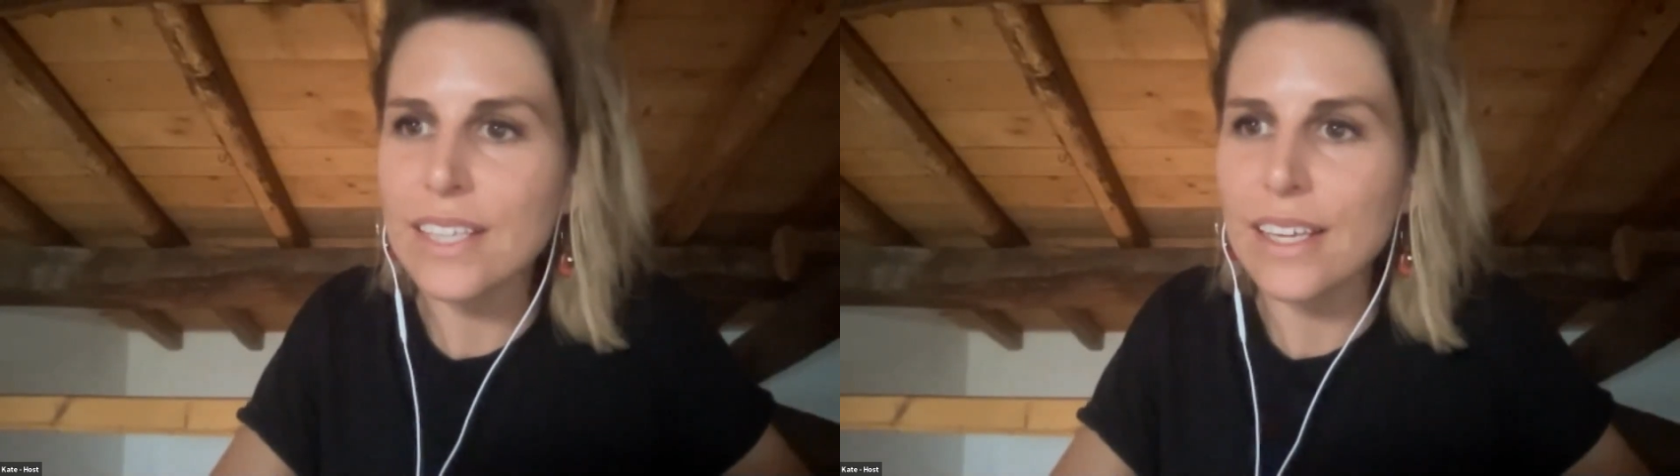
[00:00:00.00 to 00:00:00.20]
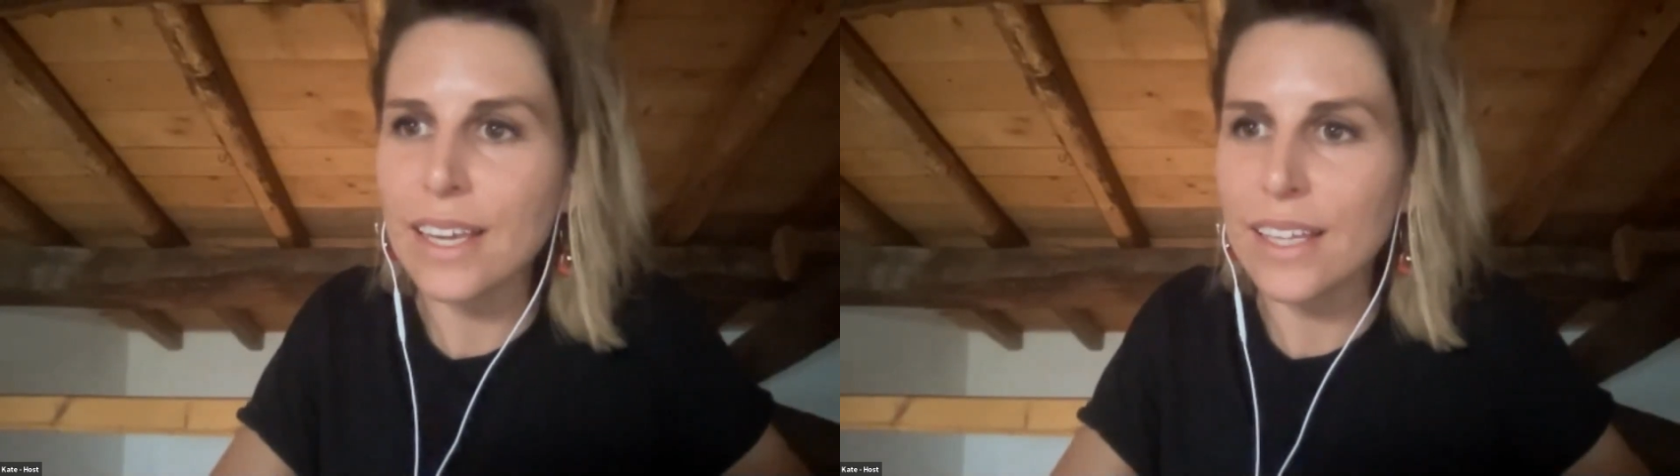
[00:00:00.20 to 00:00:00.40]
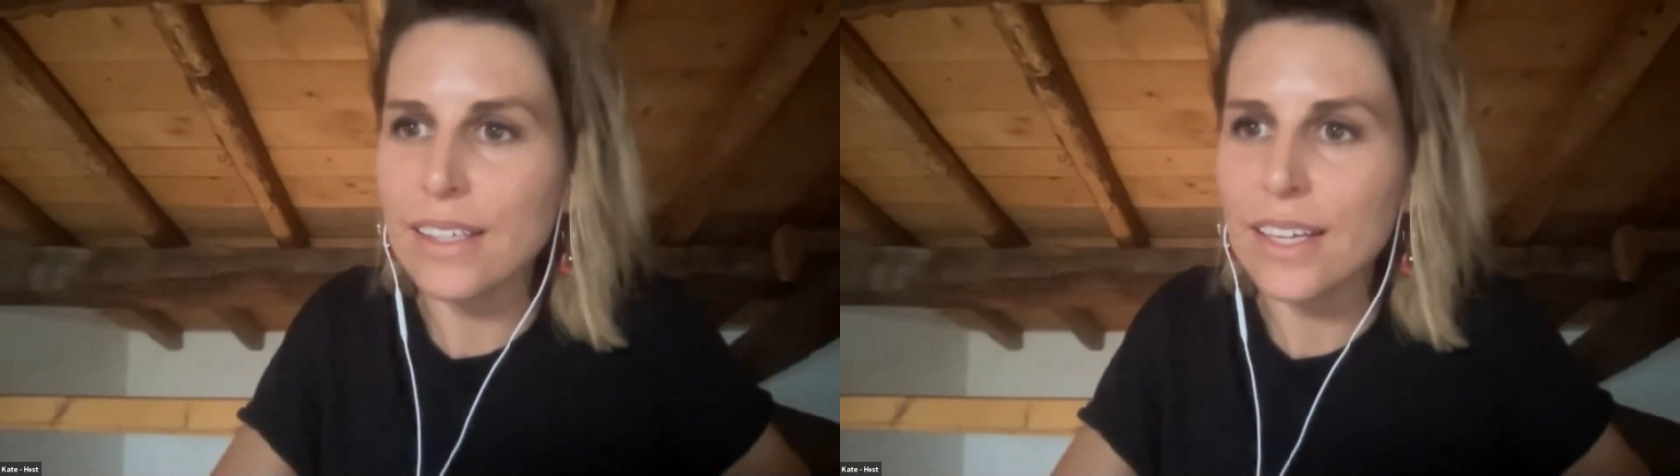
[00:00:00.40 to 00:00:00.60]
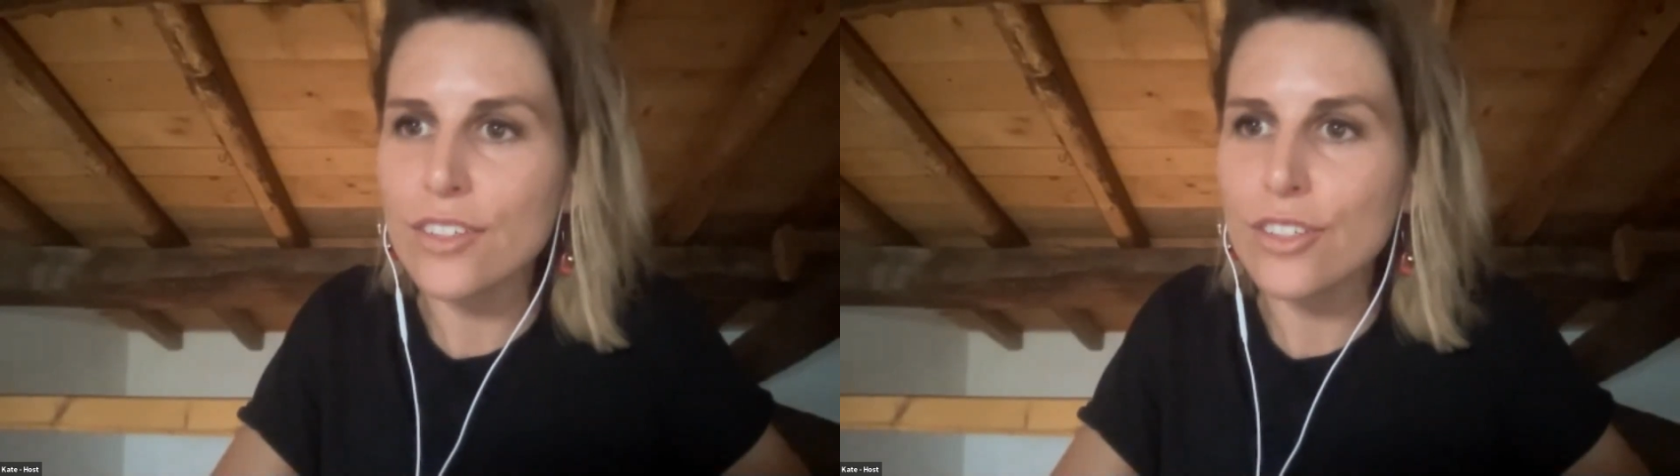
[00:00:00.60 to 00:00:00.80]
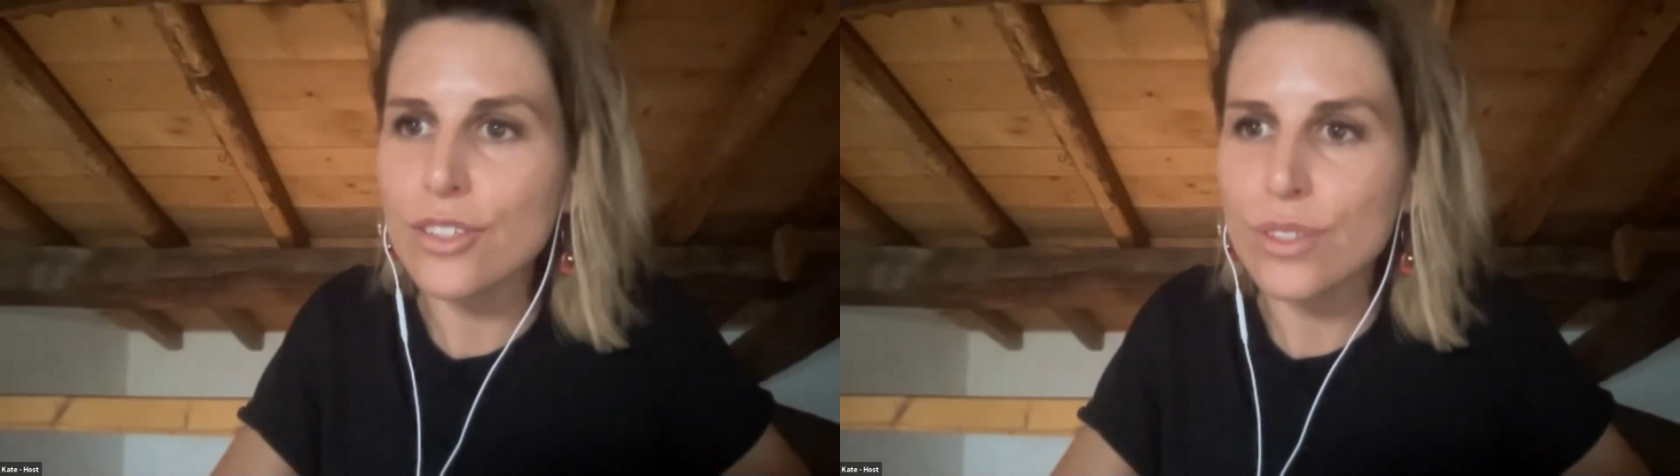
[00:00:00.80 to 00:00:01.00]

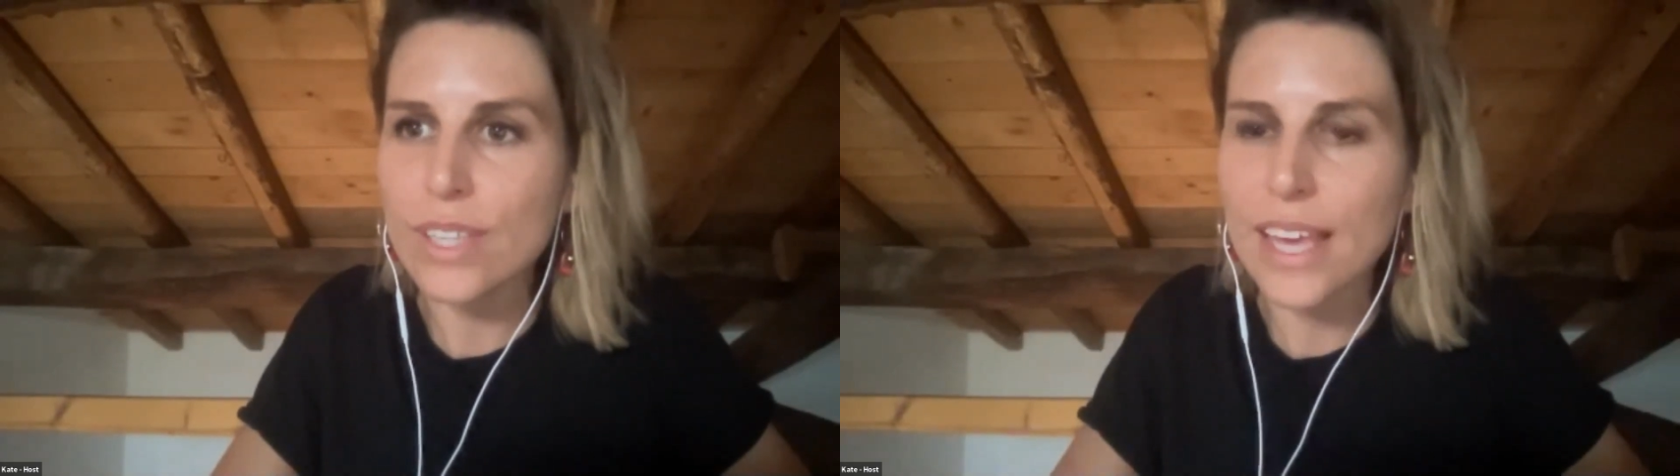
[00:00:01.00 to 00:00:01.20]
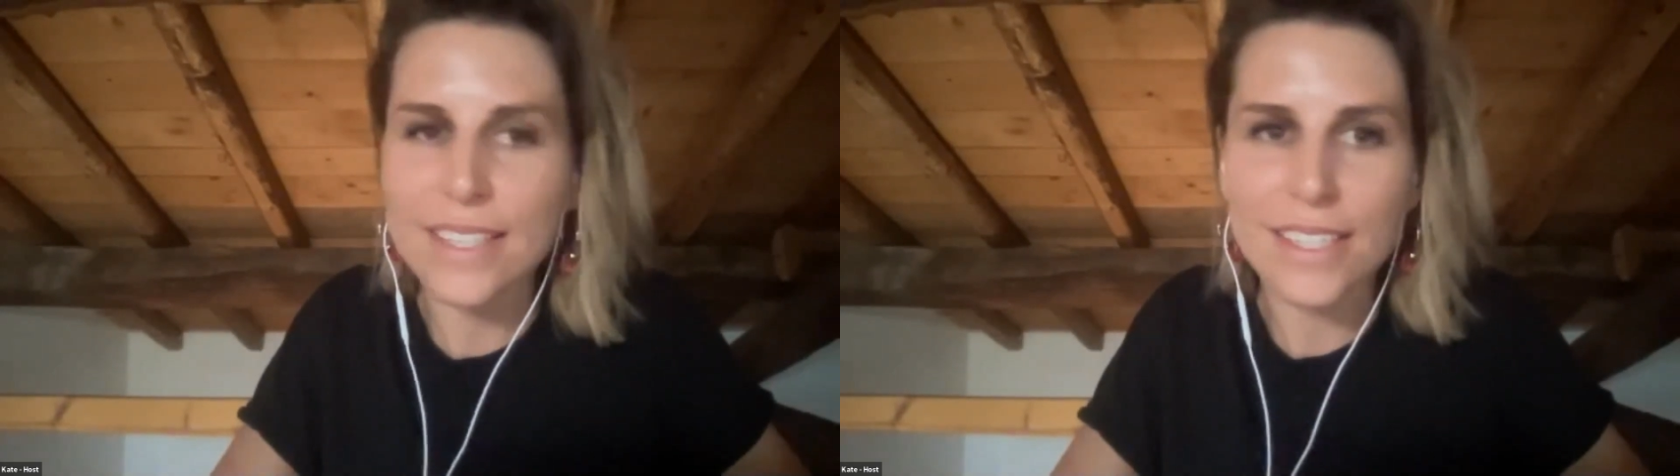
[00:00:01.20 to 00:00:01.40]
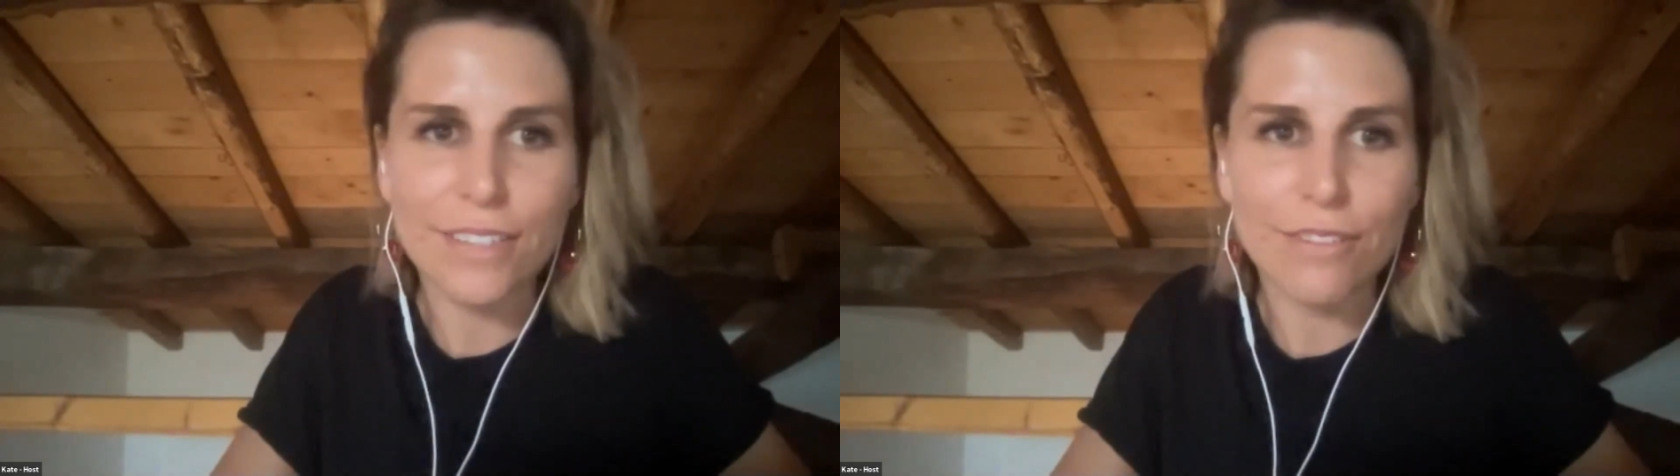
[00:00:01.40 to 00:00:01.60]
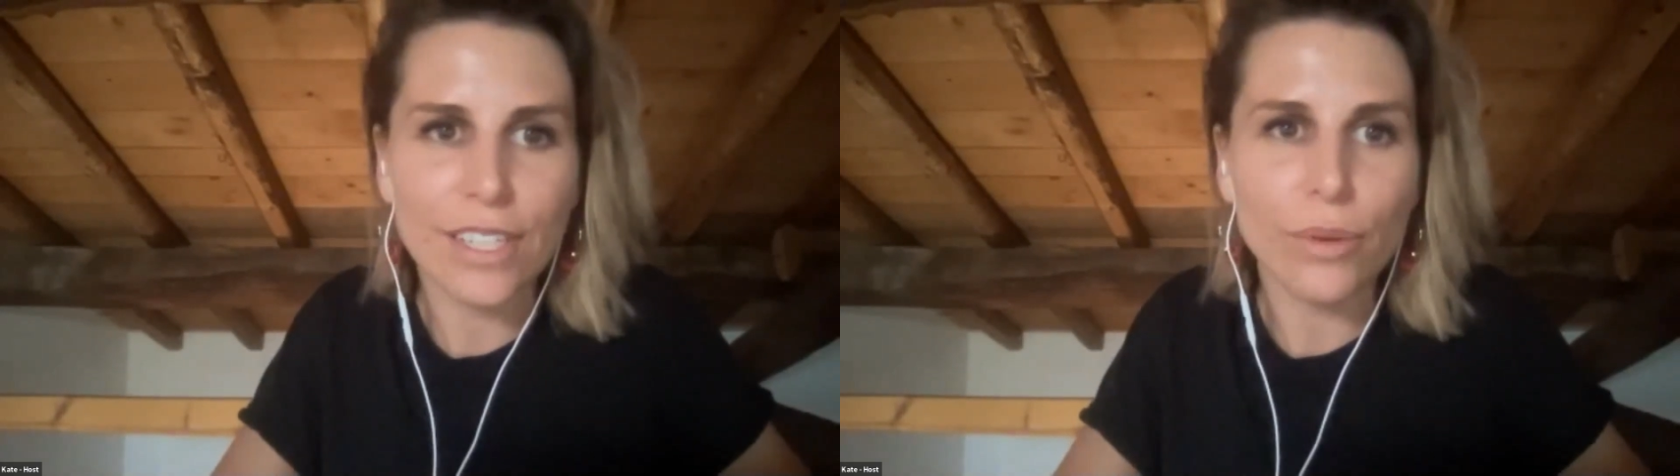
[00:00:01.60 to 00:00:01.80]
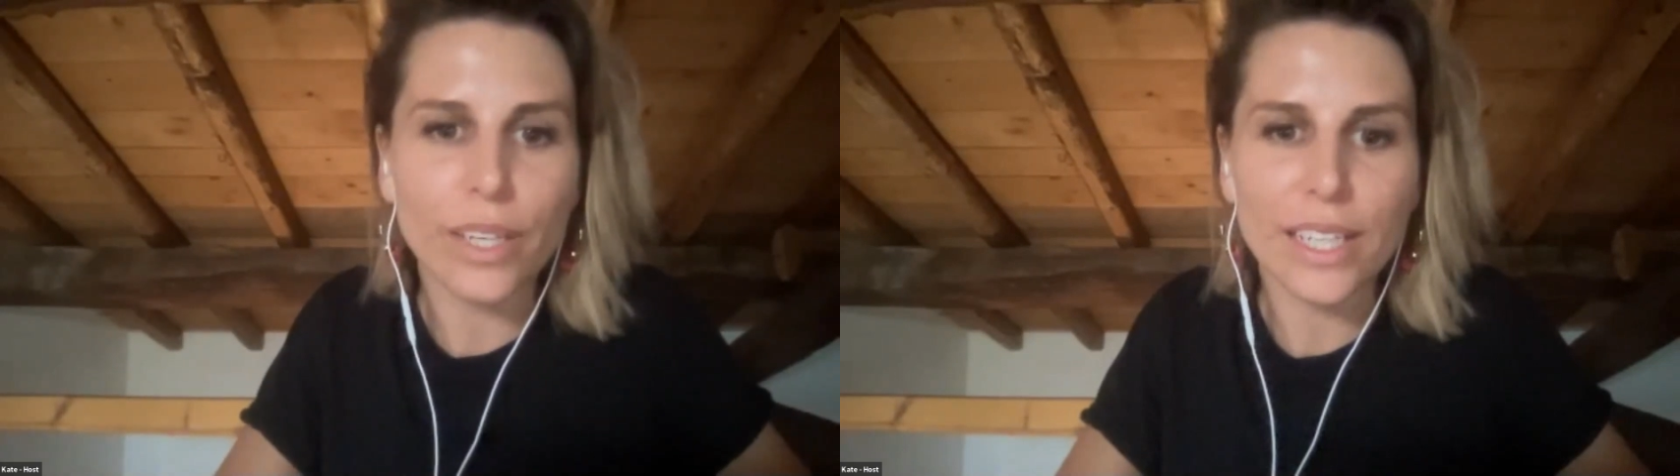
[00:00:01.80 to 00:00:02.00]
introduce Cassidy really
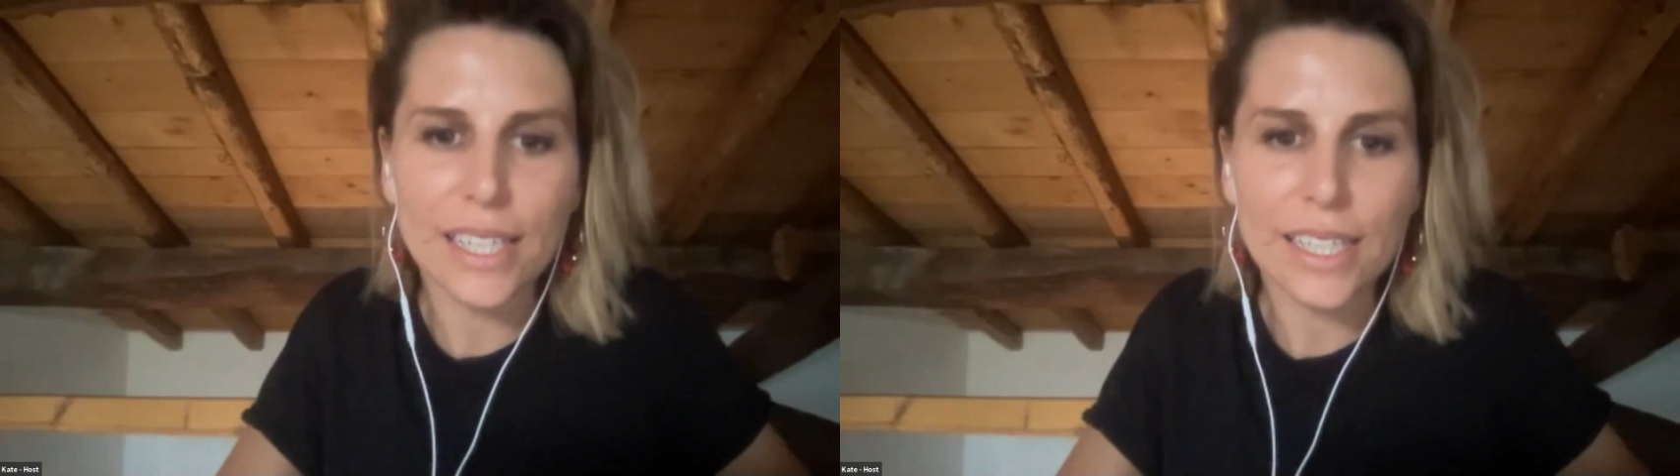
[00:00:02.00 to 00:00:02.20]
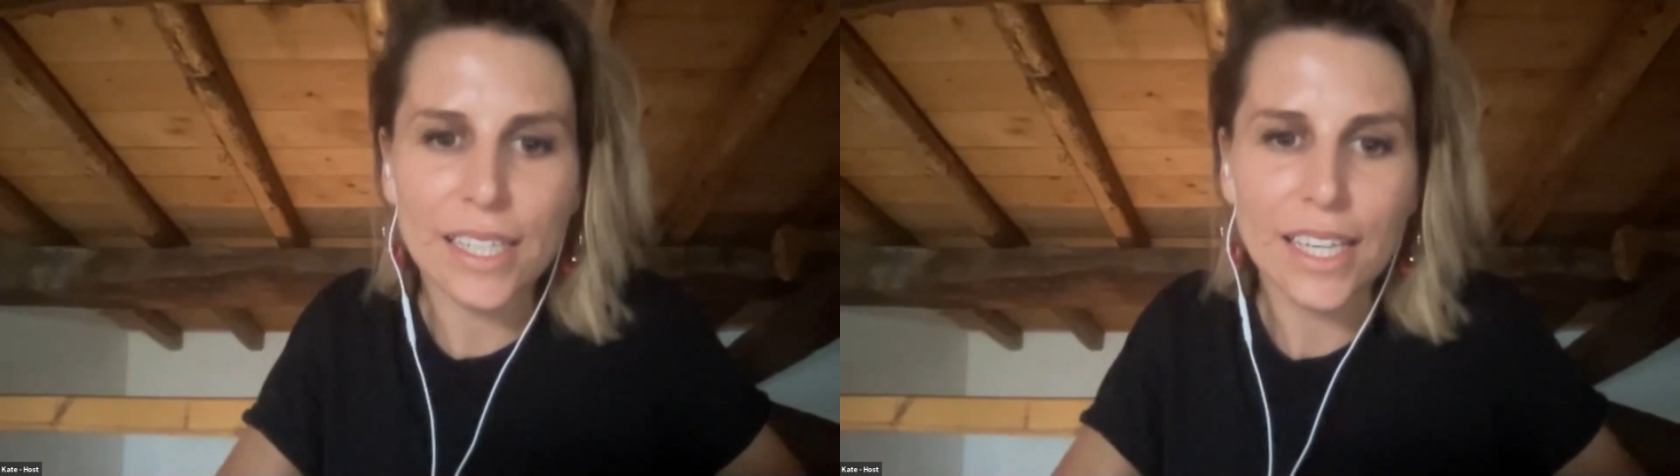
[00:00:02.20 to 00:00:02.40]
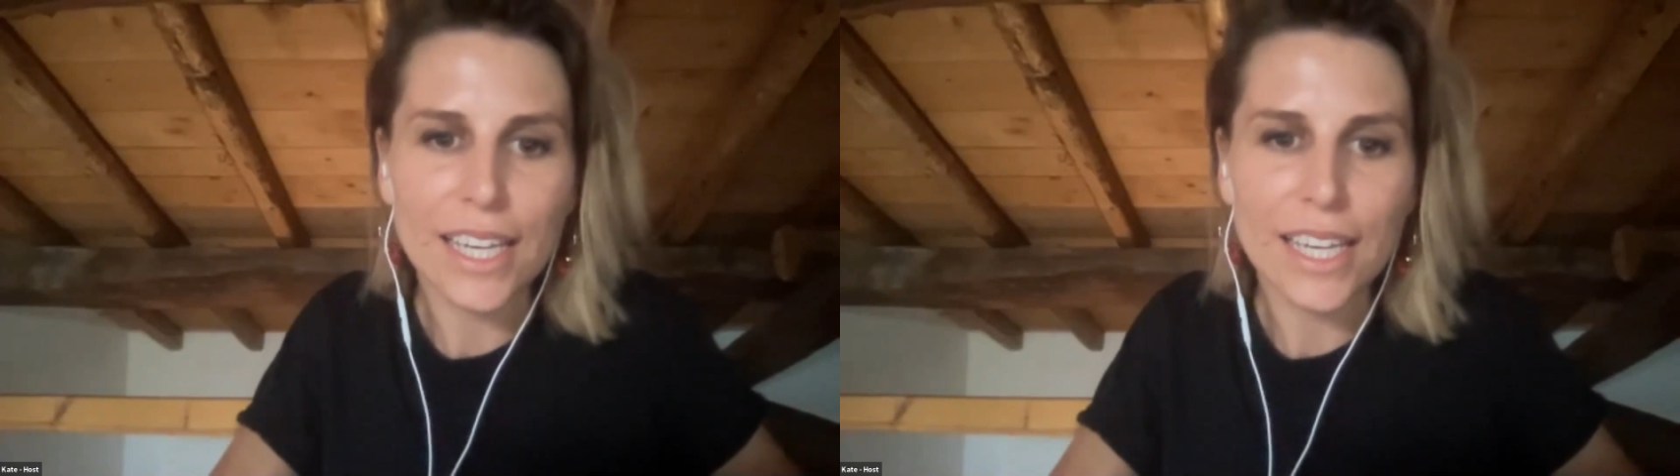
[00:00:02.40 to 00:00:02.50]
quickly.